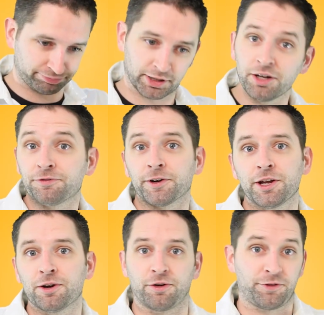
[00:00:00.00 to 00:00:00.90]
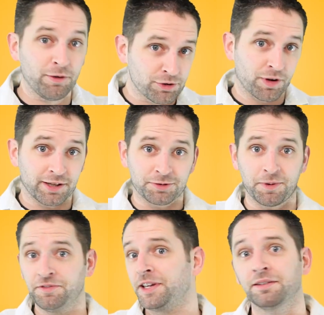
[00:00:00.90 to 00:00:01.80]
Good for you. If you enjoyed this
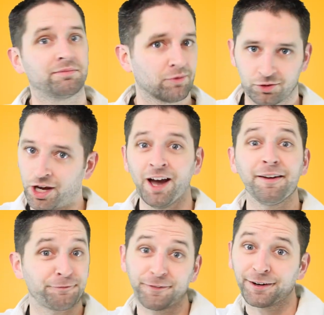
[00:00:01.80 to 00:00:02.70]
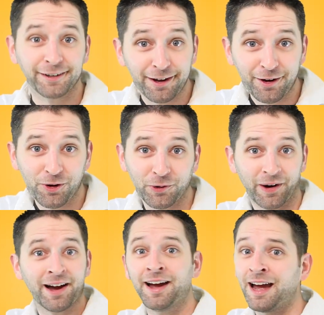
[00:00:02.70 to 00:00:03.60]
movie, good for
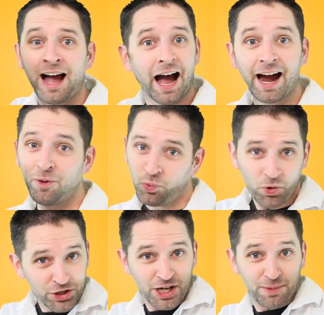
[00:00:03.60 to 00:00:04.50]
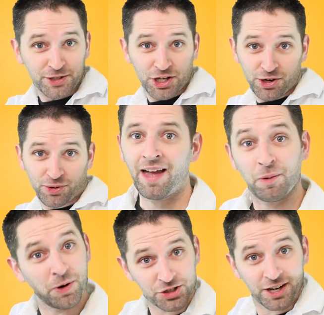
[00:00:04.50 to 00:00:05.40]
you. I wish I was you.
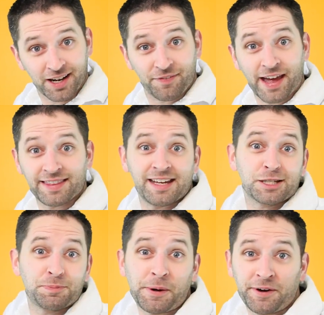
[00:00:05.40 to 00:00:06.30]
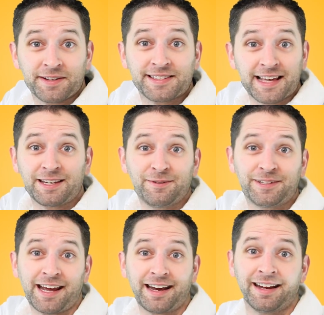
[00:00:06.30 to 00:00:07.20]
I wish I could have had the experience that you
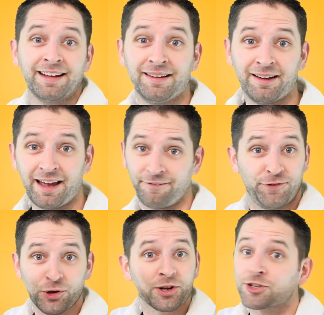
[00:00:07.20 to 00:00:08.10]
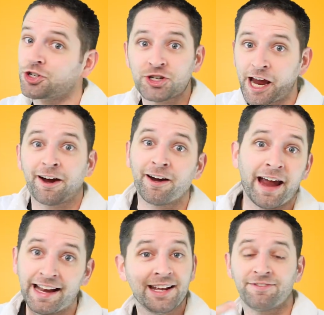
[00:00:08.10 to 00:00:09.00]
did. If you can share
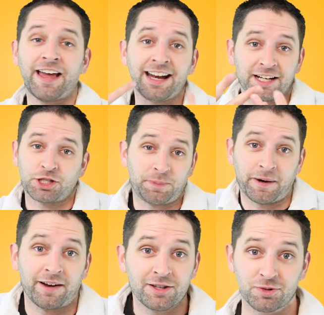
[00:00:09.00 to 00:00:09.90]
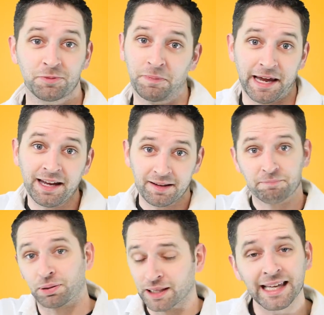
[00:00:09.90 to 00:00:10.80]
any of that experience with me,
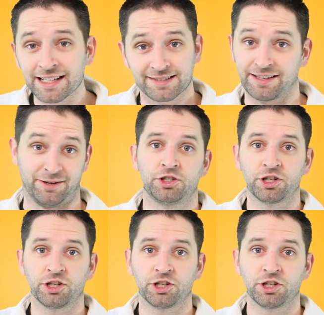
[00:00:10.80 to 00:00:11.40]
please do.